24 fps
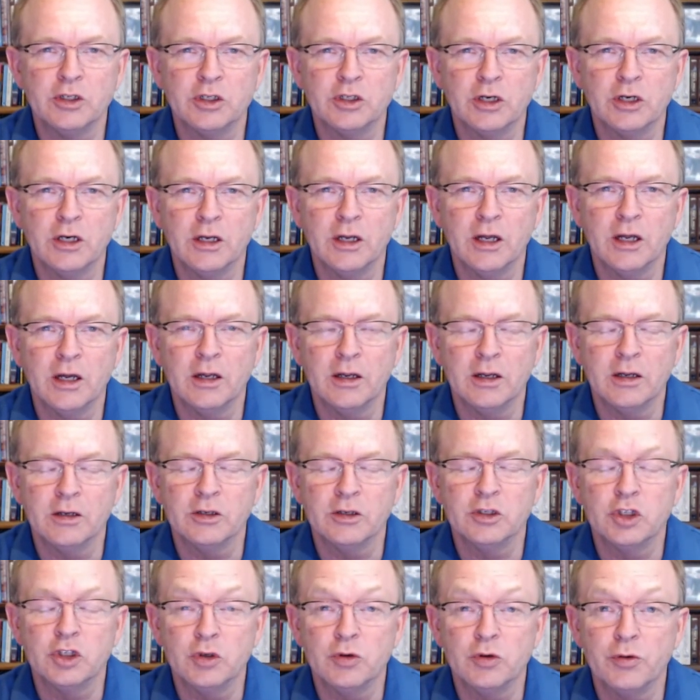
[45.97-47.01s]
July
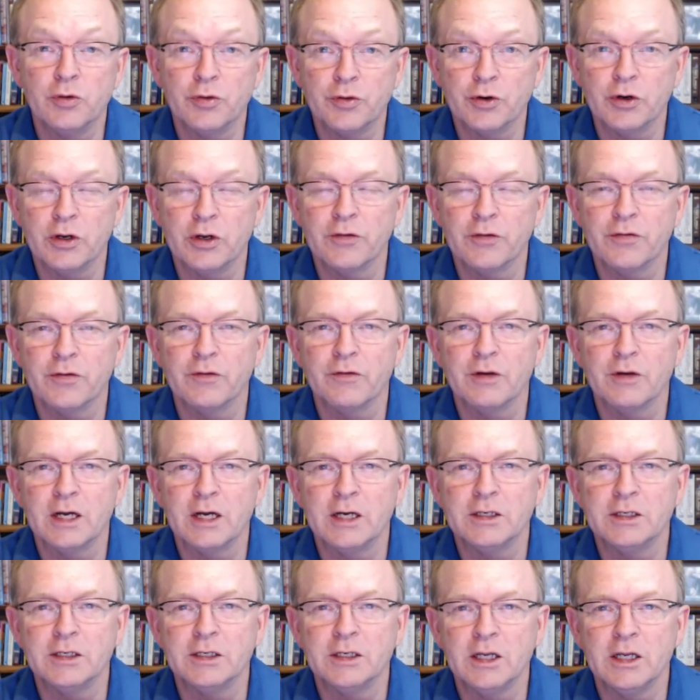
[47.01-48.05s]
and June thirtieth of
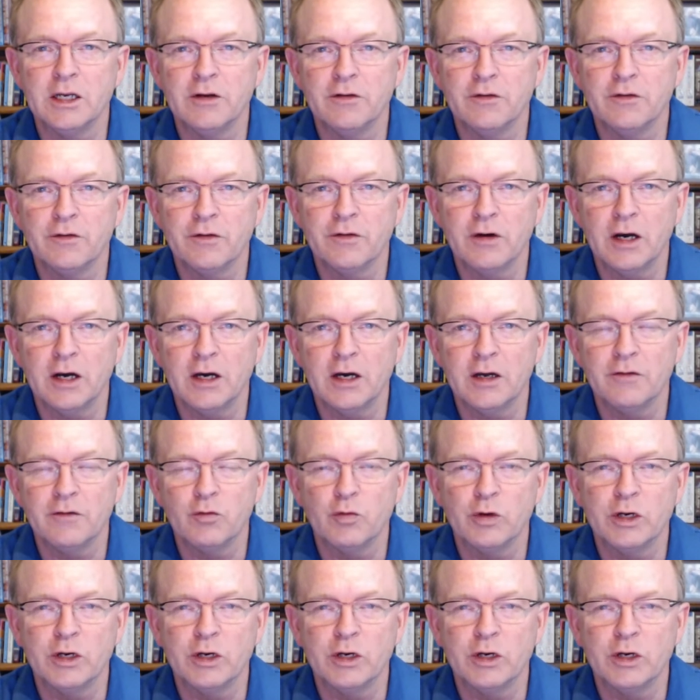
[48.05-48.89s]
nineteen eighty-five.